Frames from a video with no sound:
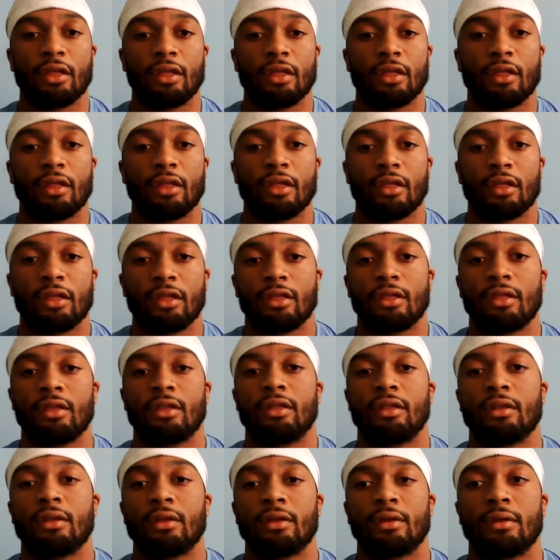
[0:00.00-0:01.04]

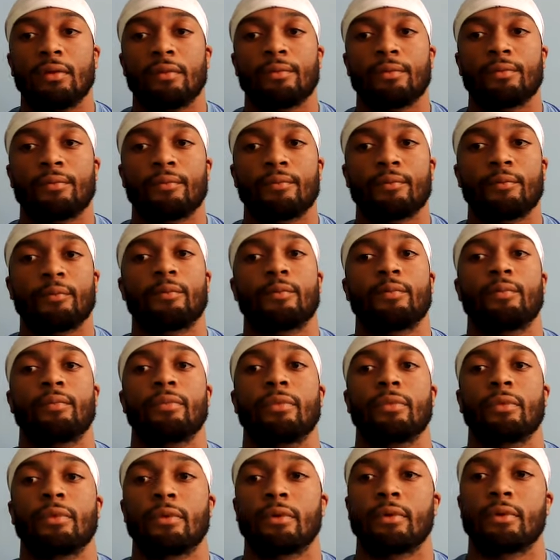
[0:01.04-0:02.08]

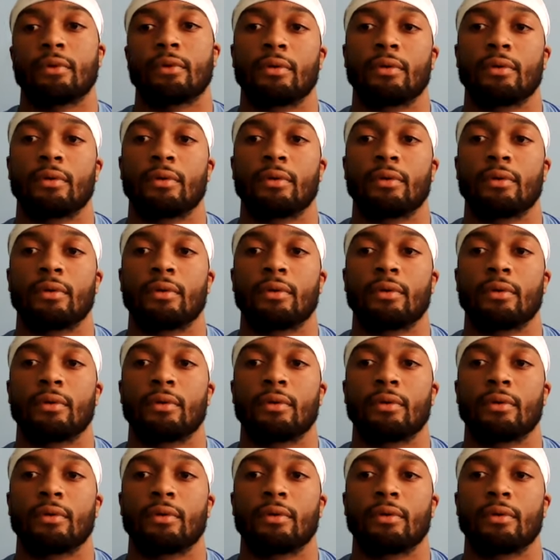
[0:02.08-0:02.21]
(no one is talking)